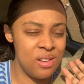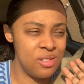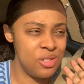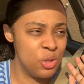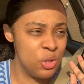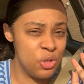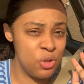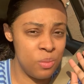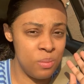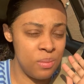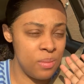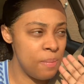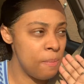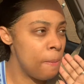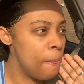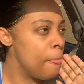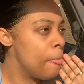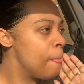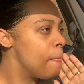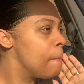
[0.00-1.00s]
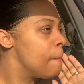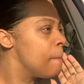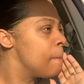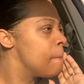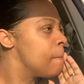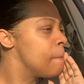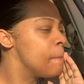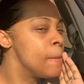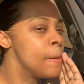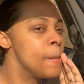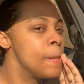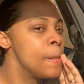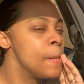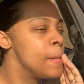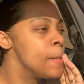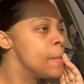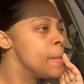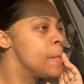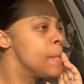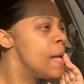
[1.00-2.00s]
on social media. Popeye's, this is so. I'm gonna
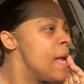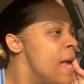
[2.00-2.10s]
help you.